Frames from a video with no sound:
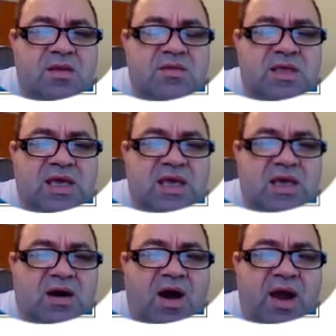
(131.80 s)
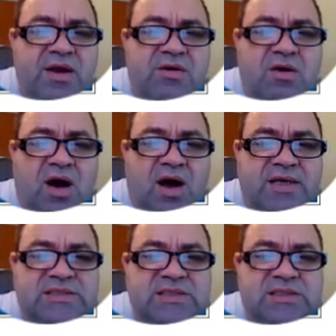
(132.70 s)
The higher
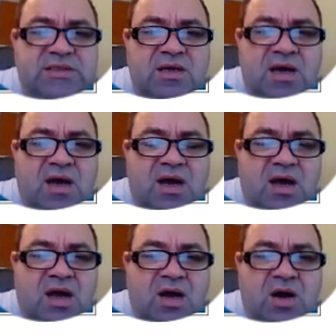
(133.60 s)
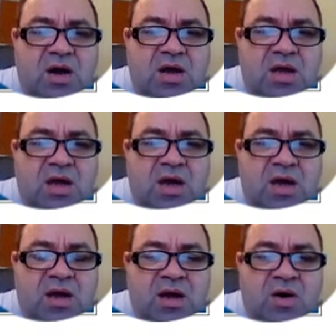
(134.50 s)
costs or
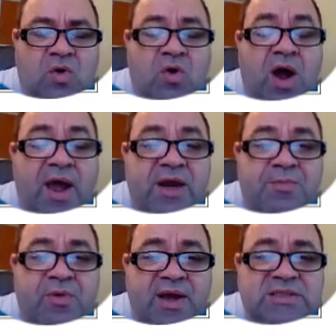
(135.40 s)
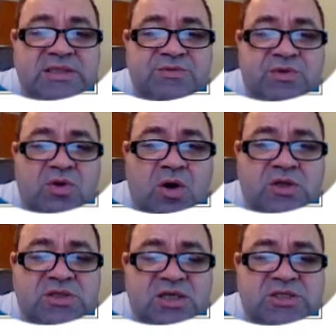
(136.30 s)
higher prices will
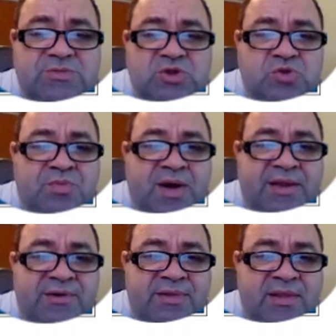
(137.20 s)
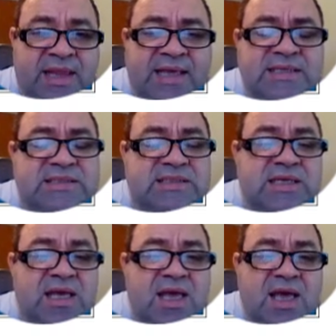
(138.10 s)
cause customers to buy less.
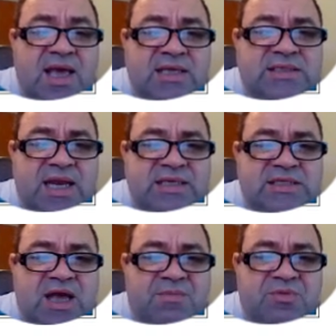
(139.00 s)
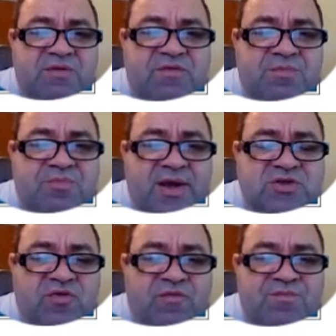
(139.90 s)
As an example, if the
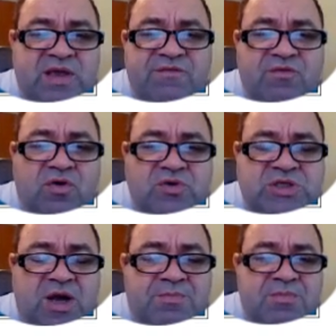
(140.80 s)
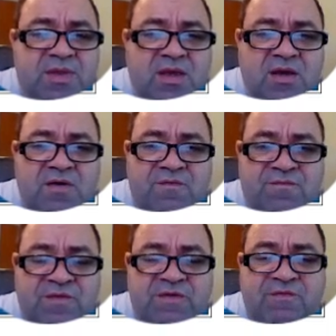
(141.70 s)
price of beef goes up,
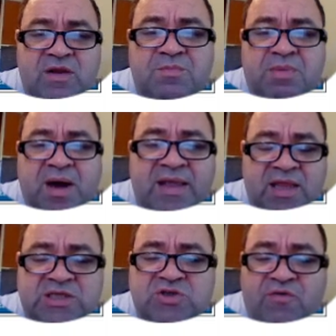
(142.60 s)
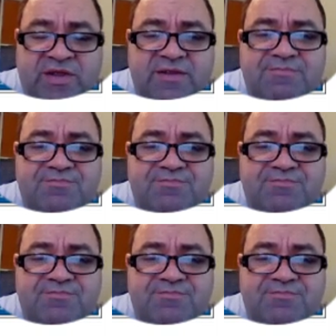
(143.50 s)
we will buy less of it.